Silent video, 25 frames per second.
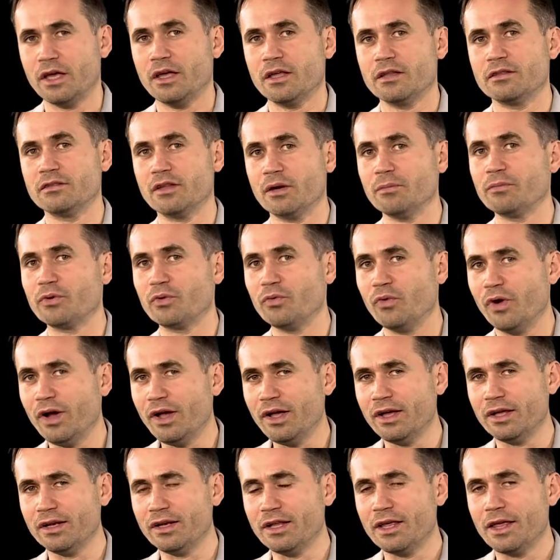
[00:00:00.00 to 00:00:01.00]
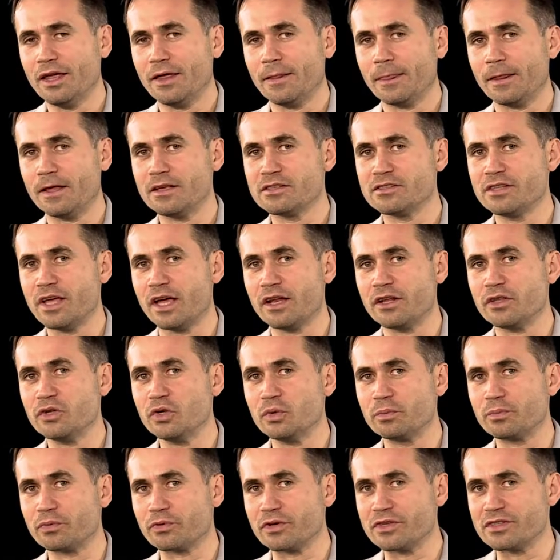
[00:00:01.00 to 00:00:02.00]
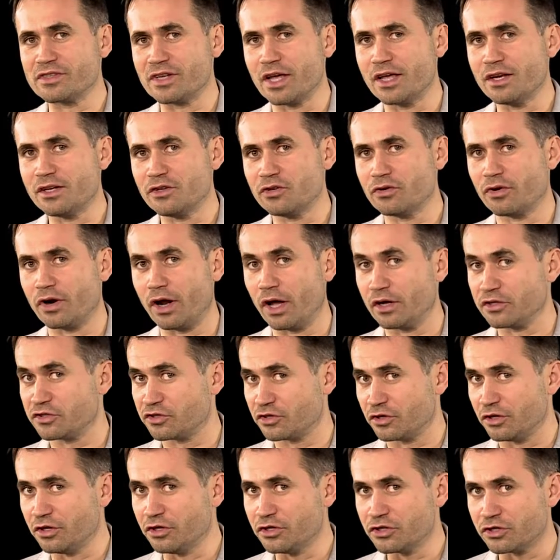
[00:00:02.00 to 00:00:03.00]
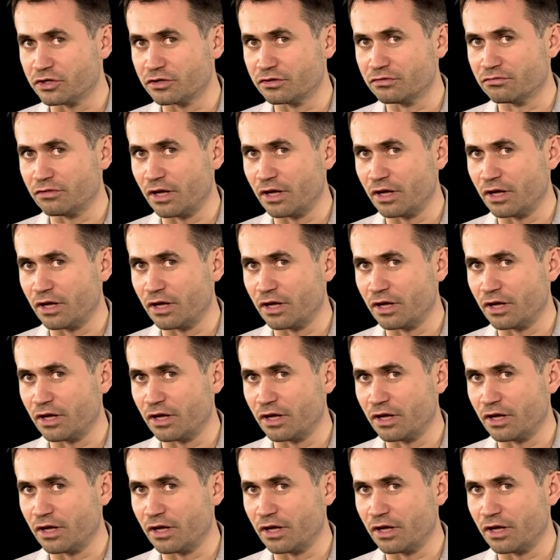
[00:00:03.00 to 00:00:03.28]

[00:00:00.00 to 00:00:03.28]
Number 1 is that you present your assertion.